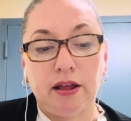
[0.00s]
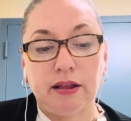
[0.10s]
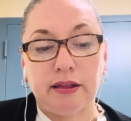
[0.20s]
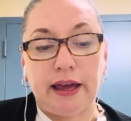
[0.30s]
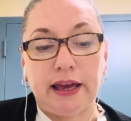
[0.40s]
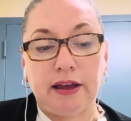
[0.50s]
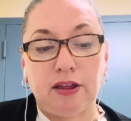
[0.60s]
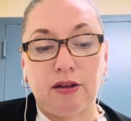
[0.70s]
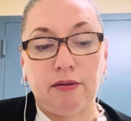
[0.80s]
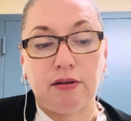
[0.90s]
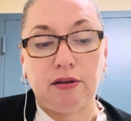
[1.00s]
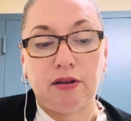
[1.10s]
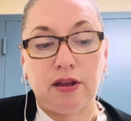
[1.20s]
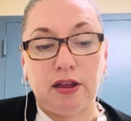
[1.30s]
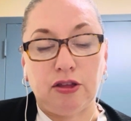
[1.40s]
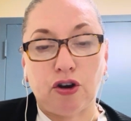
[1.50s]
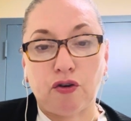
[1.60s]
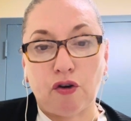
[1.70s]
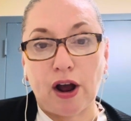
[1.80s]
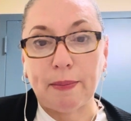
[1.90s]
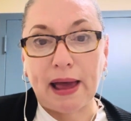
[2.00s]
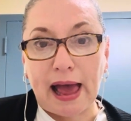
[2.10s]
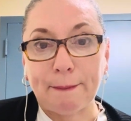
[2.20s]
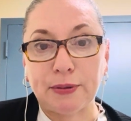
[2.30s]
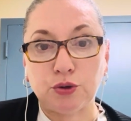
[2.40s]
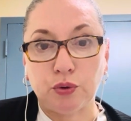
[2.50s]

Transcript: like the crime happened